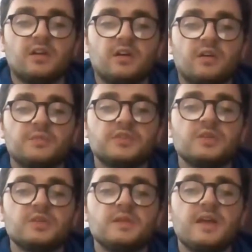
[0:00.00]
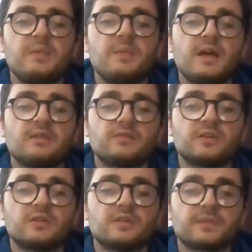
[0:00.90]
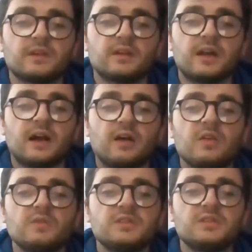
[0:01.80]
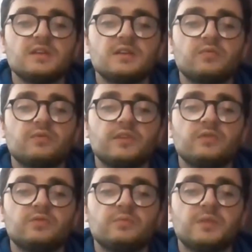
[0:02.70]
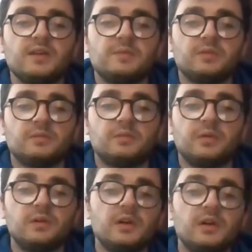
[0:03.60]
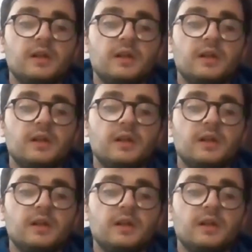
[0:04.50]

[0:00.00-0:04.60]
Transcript: observing their behaviour and how they was dealing with the young people per